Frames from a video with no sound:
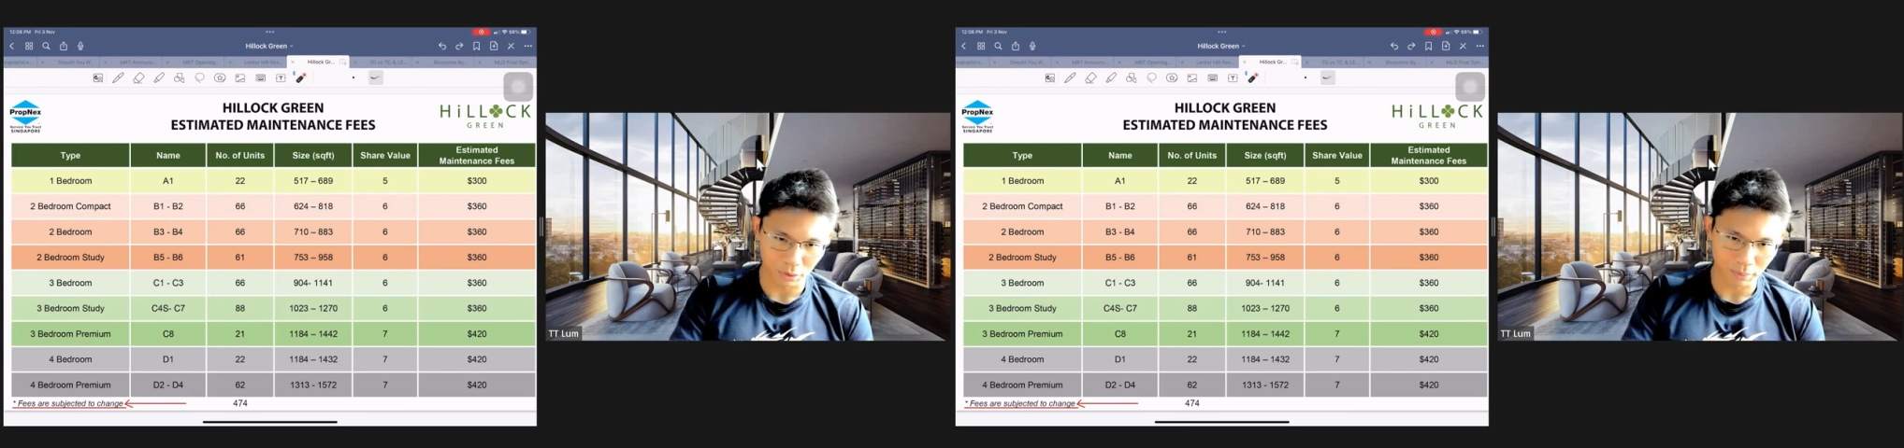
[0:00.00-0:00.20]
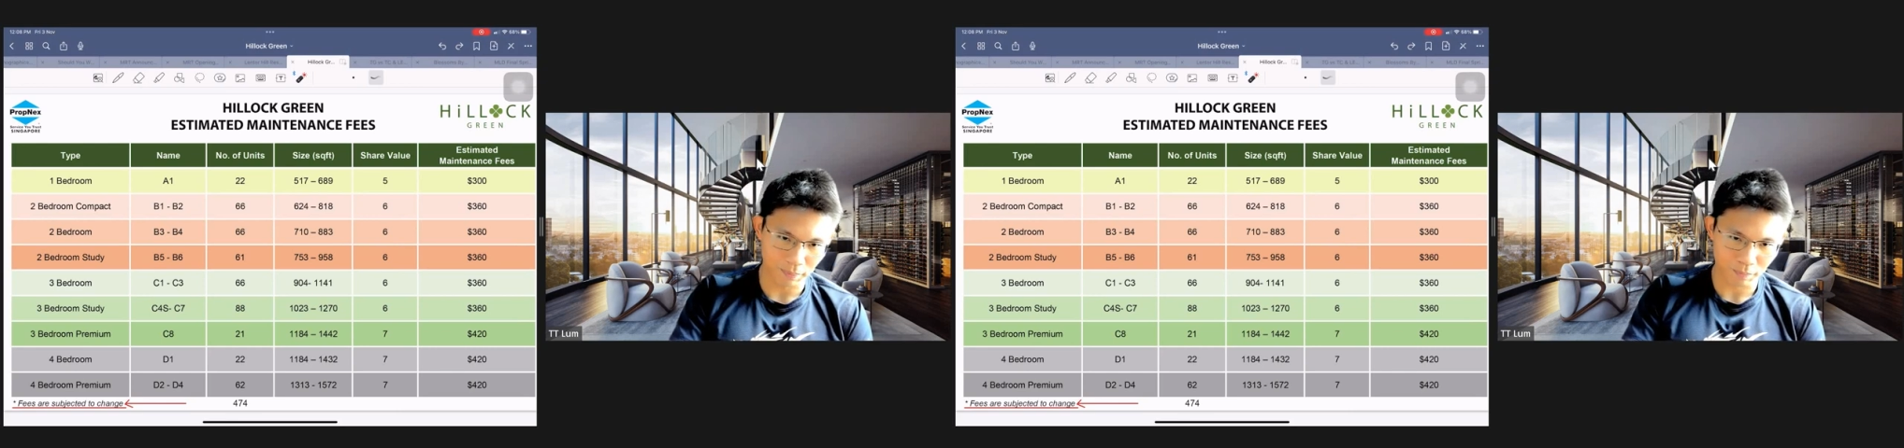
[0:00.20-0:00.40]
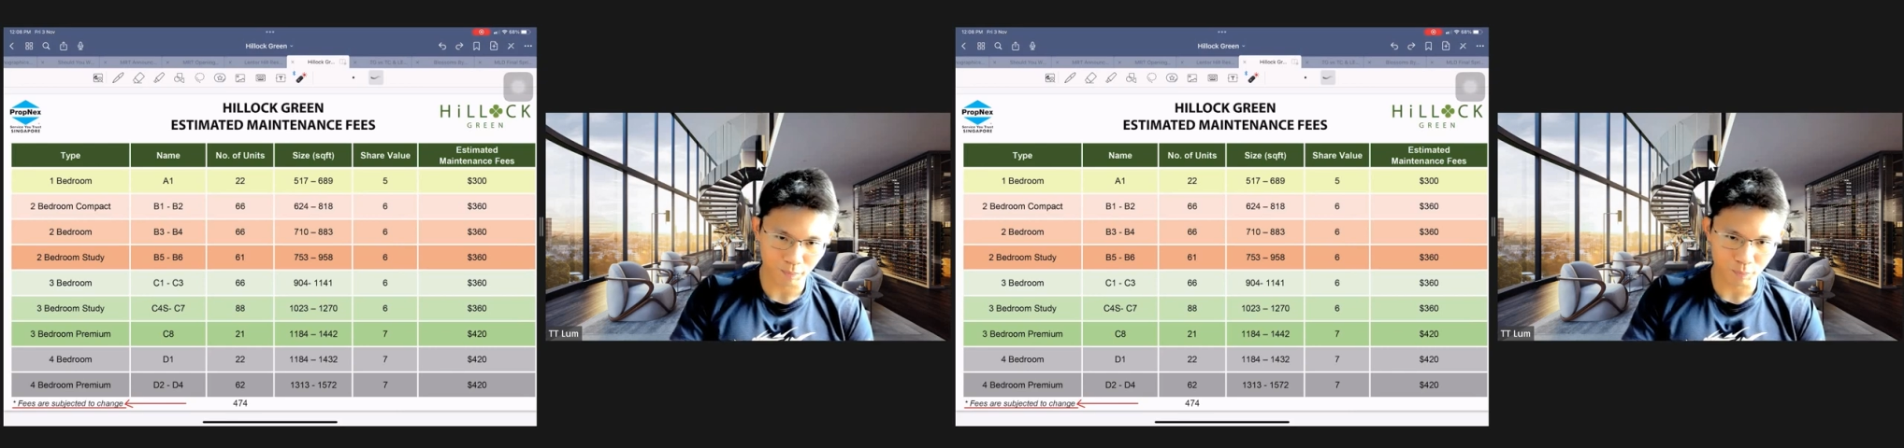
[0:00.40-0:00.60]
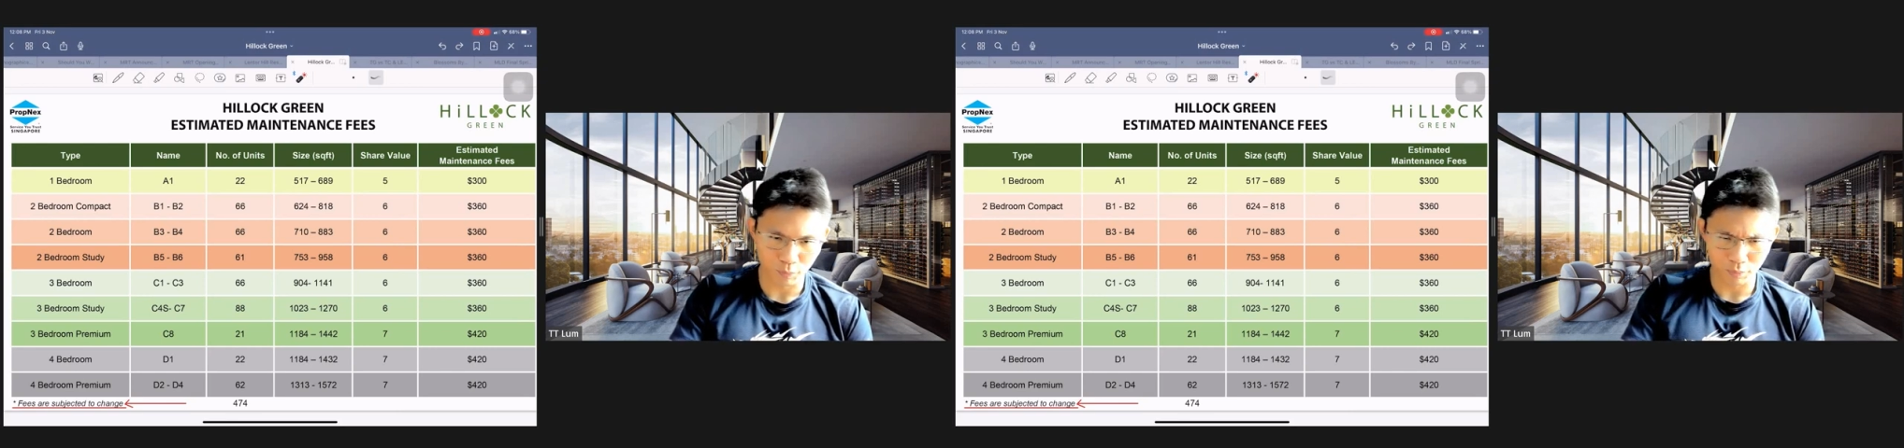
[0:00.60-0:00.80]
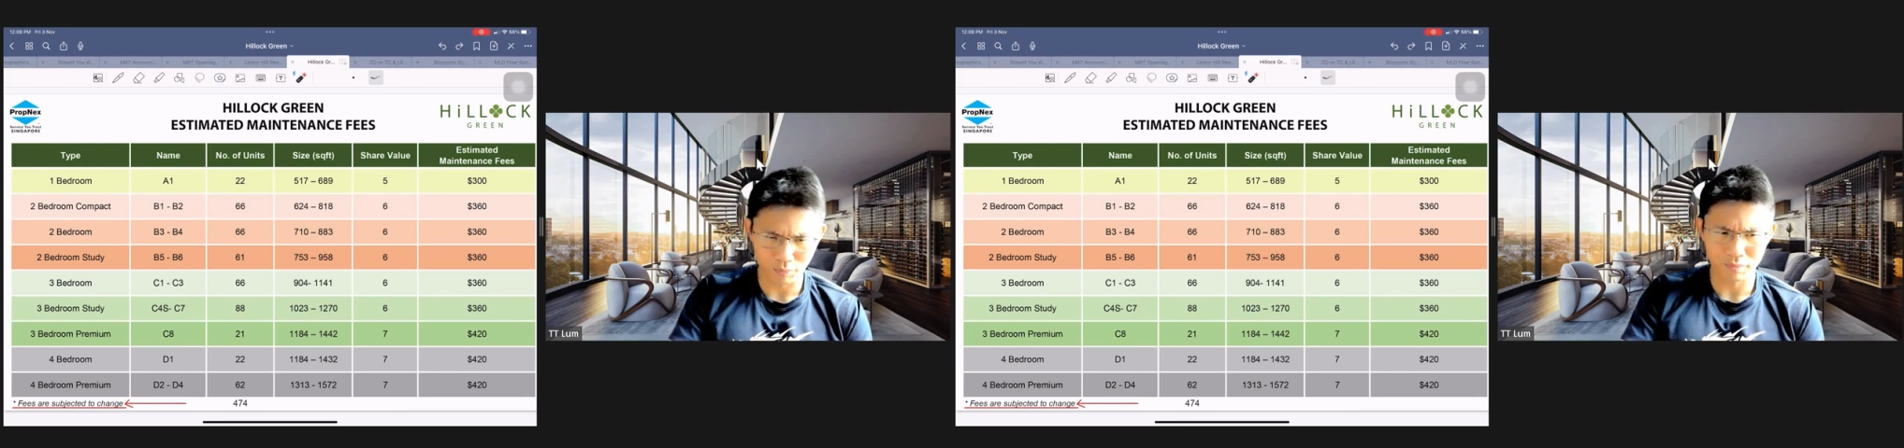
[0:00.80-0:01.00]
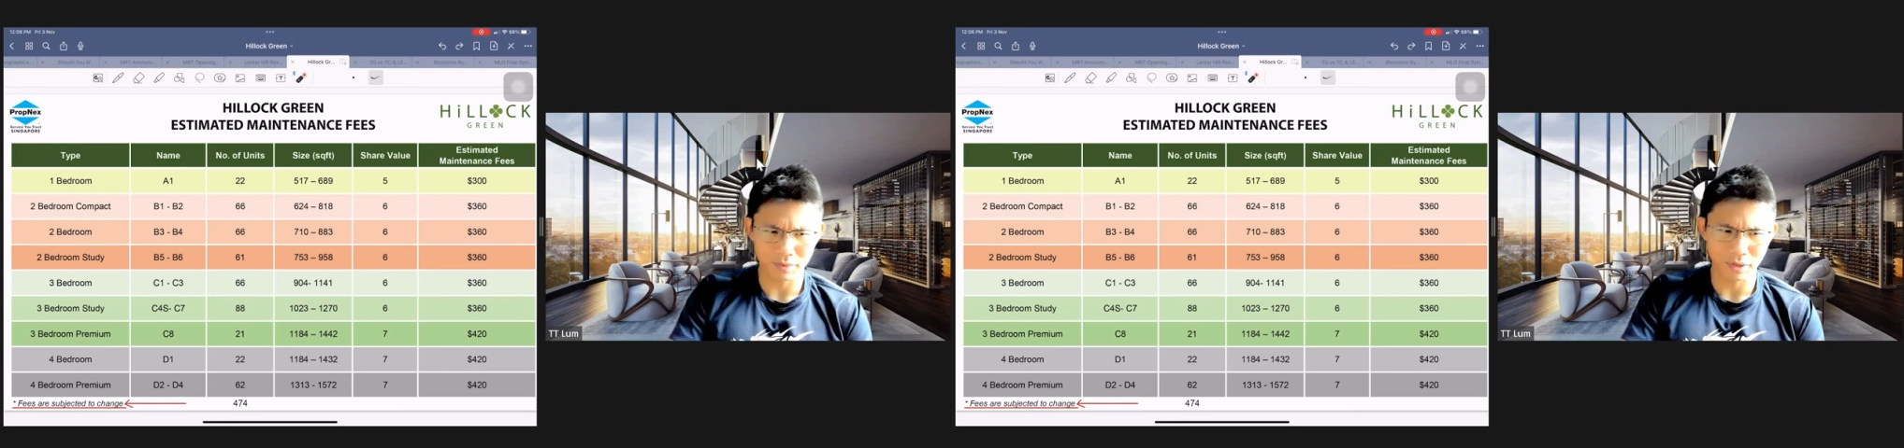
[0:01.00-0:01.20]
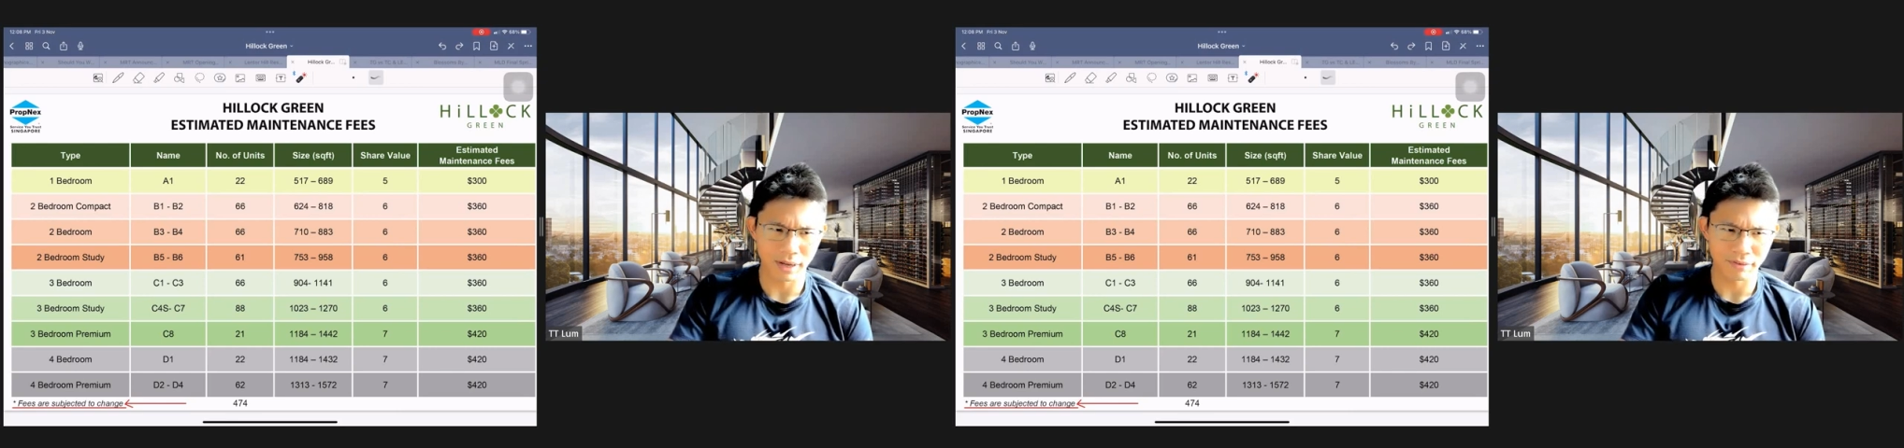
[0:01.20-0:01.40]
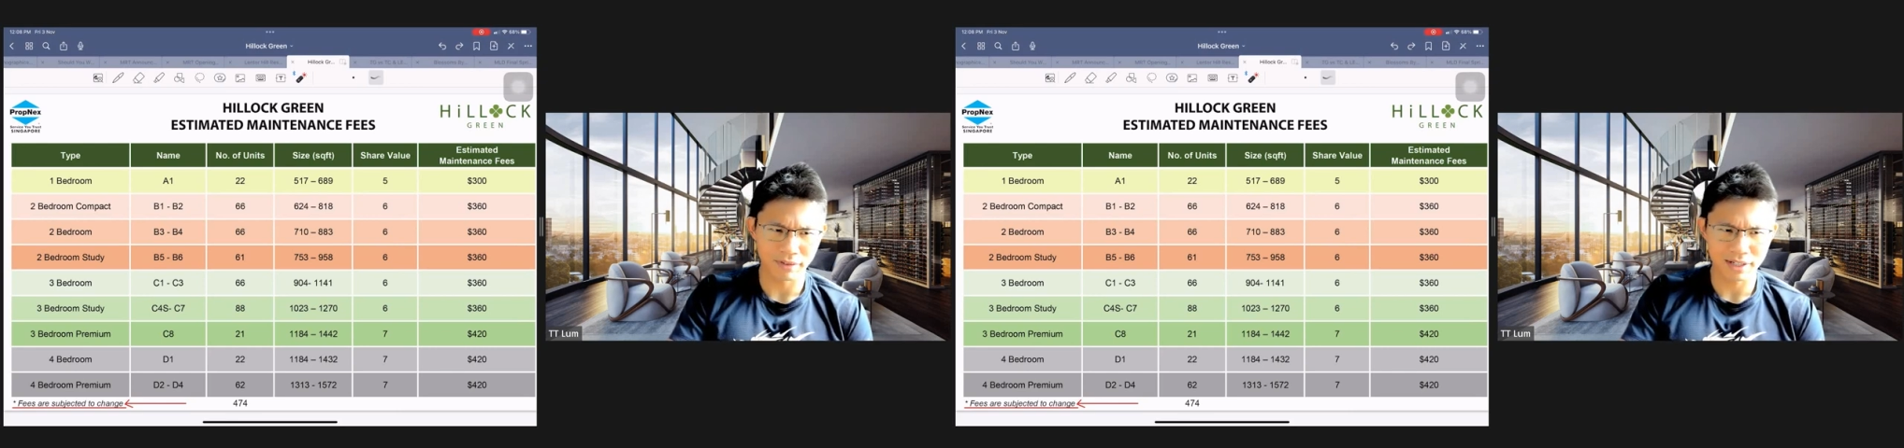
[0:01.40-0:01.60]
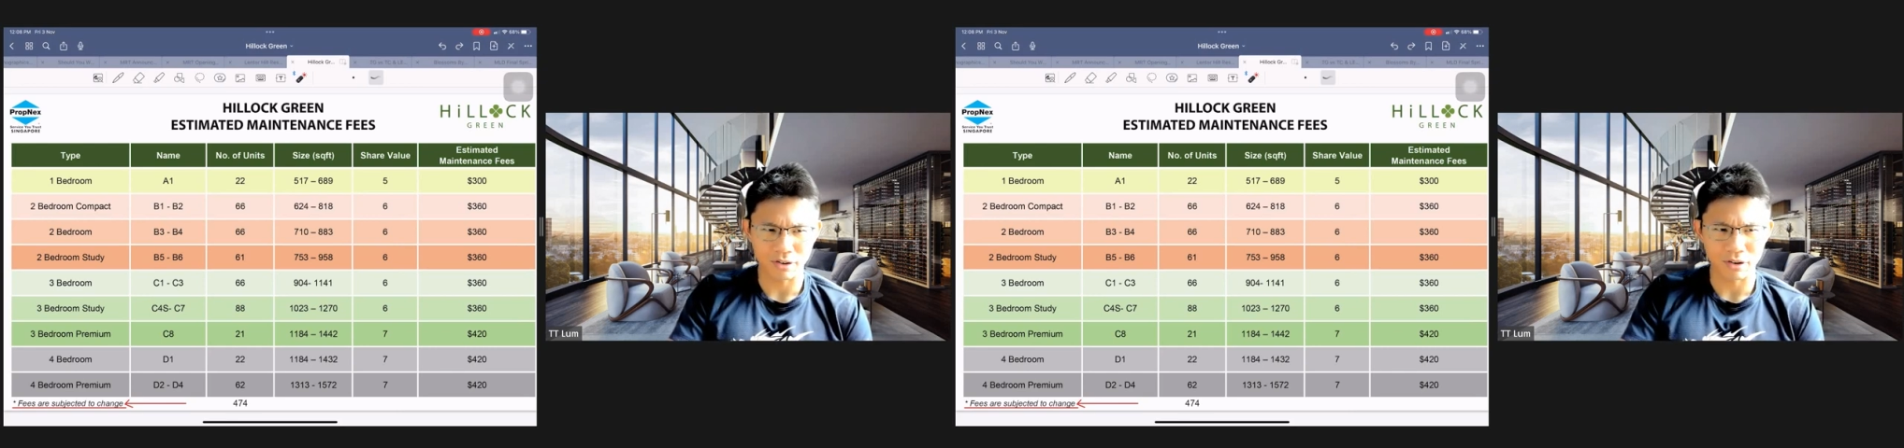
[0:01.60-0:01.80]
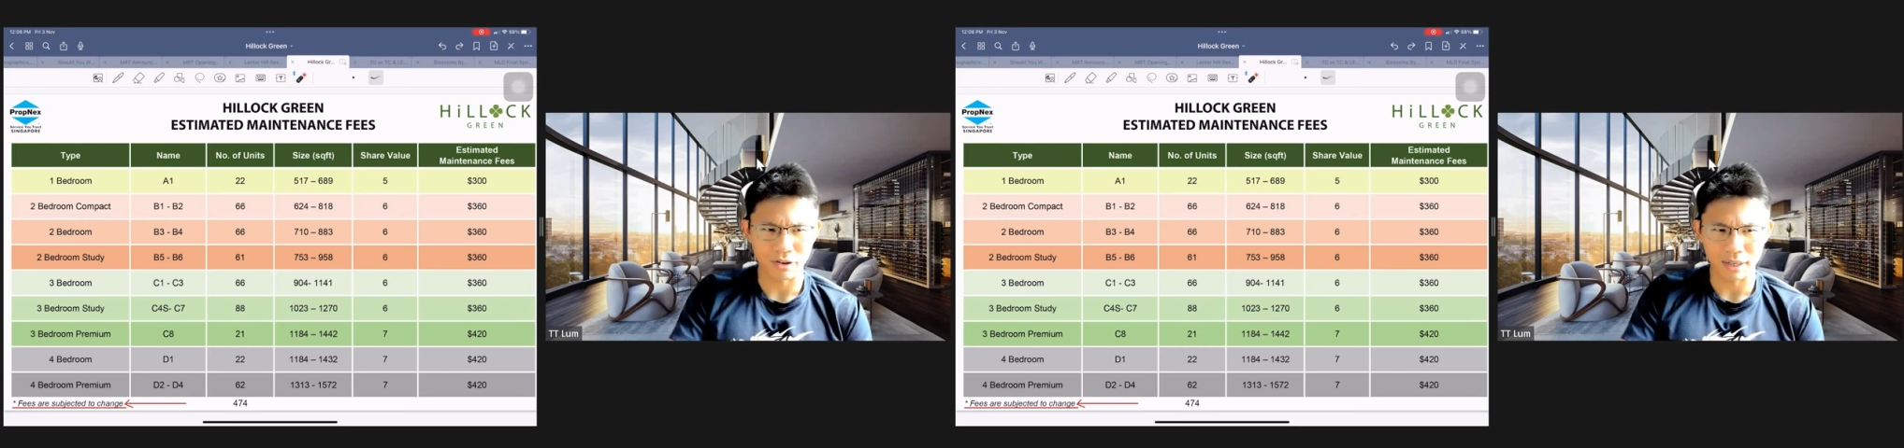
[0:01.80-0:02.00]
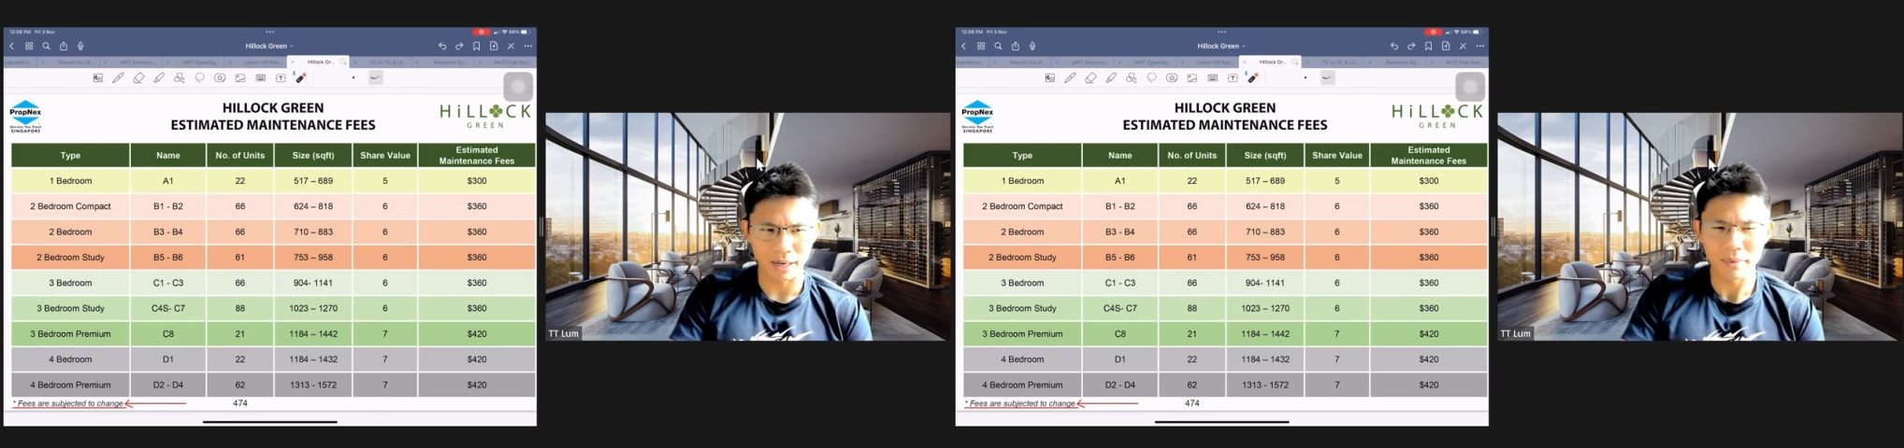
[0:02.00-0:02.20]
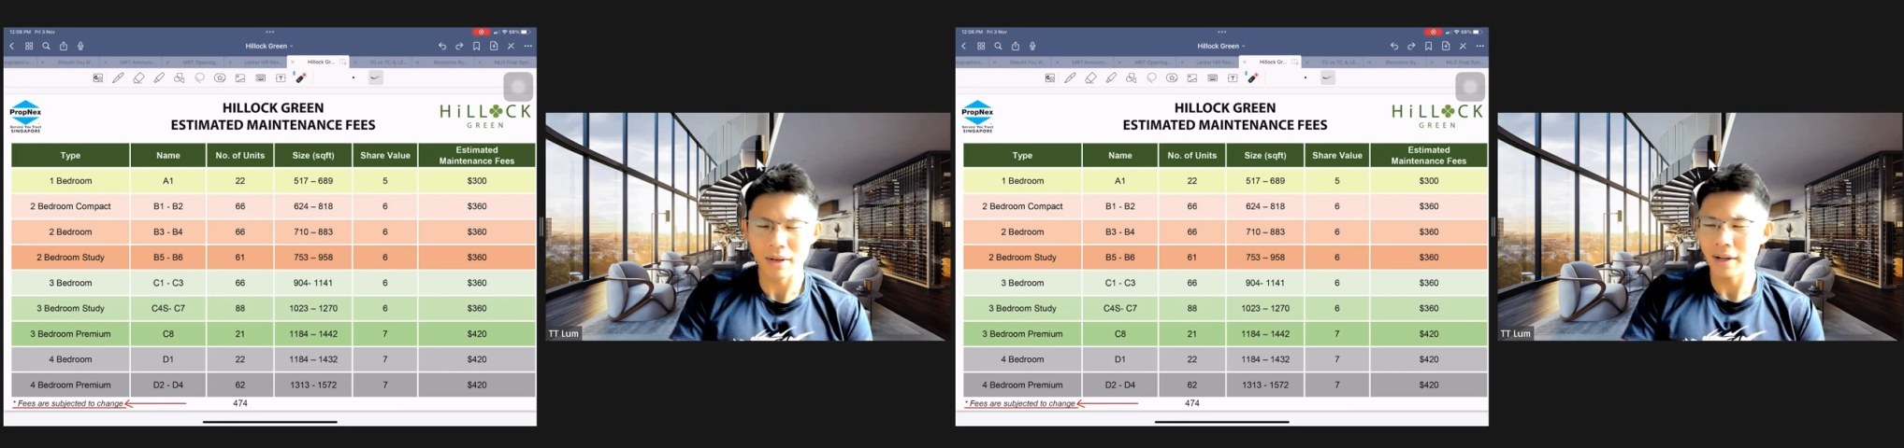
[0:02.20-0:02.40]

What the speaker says: to have this kind of cock up.